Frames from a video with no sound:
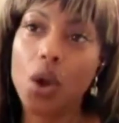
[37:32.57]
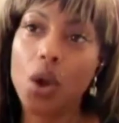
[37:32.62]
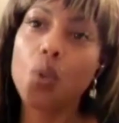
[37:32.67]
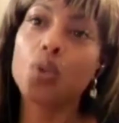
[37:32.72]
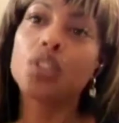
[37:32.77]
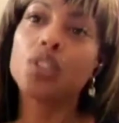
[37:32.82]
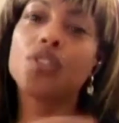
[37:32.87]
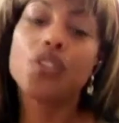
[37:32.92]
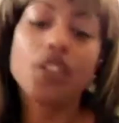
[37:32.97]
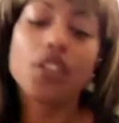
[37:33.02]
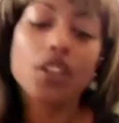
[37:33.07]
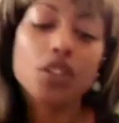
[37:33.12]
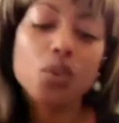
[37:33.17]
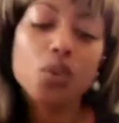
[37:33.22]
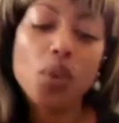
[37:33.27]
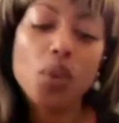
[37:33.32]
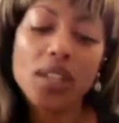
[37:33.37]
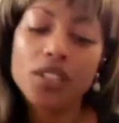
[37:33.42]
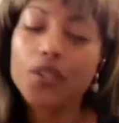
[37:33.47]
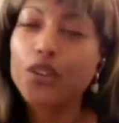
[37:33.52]
was for this
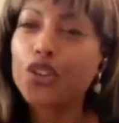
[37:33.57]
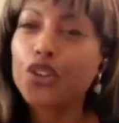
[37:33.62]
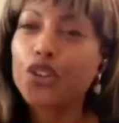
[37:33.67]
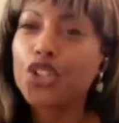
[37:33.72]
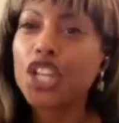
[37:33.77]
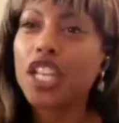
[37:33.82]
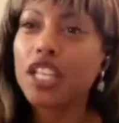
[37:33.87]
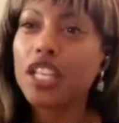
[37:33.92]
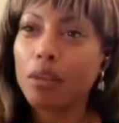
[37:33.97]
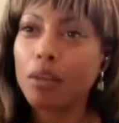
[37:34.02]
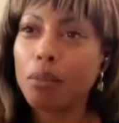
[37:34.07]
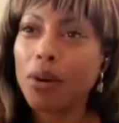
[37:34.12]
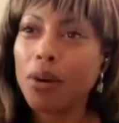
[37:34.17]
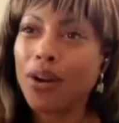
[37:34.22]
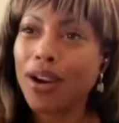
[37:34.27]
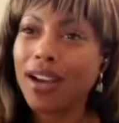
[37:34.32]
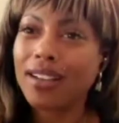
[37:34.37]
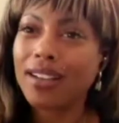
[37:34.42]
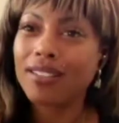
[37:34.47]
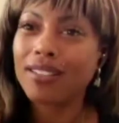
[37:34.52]
West Virginia
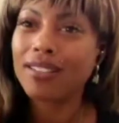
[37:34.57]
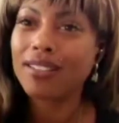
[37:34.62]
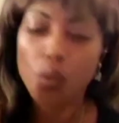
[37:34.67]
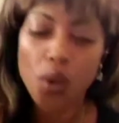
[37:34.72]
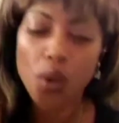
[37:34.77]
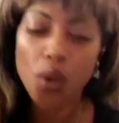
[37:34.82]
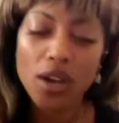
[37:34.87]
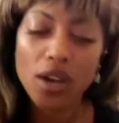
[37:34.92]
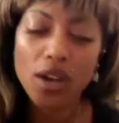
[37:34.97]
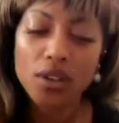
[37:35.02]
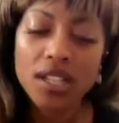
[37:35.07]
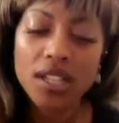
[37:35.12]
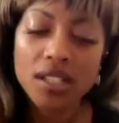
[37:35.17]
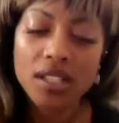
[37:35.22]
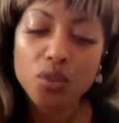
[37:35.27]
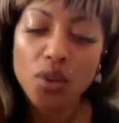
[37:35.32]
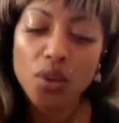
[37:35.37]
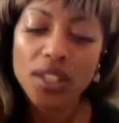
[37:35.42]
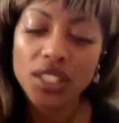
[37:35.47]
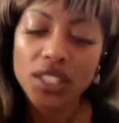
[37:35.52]
part, the Wellness
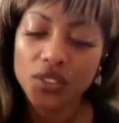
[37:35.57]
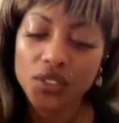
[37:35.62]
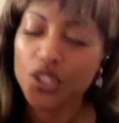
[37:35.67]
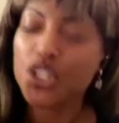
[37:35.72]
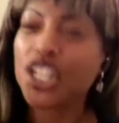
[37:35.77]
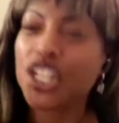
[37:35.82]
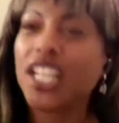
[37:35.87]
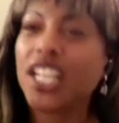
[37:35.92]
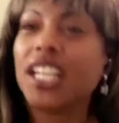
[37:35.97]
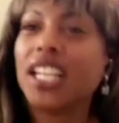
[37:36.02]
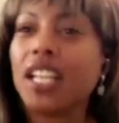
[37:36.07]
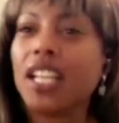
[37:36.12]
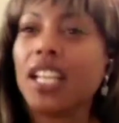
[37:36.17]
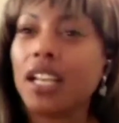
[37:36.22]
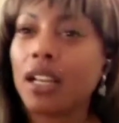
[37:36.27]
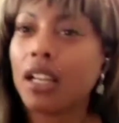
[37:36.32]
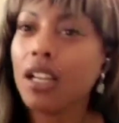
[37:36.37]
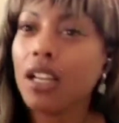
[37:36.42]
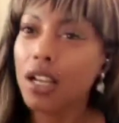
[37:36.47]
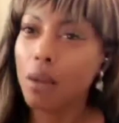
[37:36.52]
West
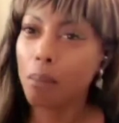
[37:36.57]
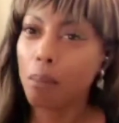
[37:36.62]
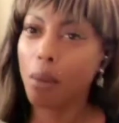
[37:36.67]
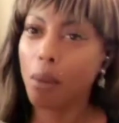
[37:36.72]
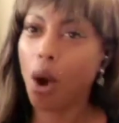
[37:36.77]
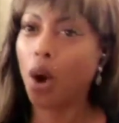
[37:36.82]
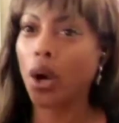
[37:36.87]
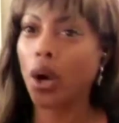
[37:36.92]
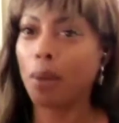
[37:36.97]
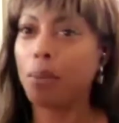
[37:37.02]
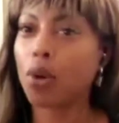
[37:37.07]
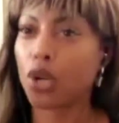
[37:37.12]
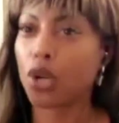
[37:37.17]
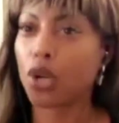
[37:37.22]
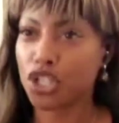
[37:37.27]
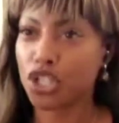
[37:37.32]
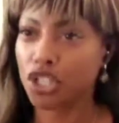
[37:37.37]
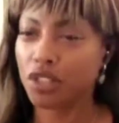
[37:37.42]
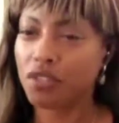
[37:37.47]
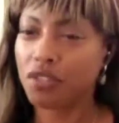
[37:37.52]
Virginia
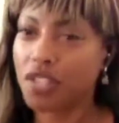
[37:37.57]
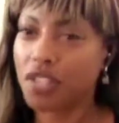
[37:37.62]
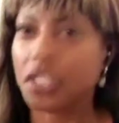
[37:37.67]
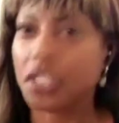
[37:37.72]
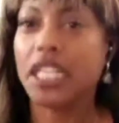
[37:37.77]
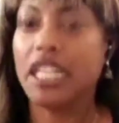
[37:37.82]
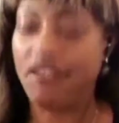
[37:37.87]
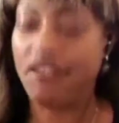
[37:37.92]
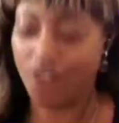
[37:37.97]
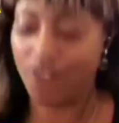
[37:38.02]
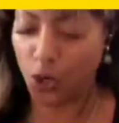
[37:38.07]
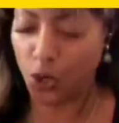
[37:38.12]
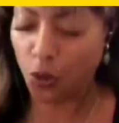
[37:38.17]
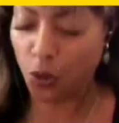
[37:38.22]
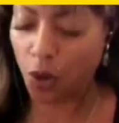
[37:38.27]
portion of Solivo,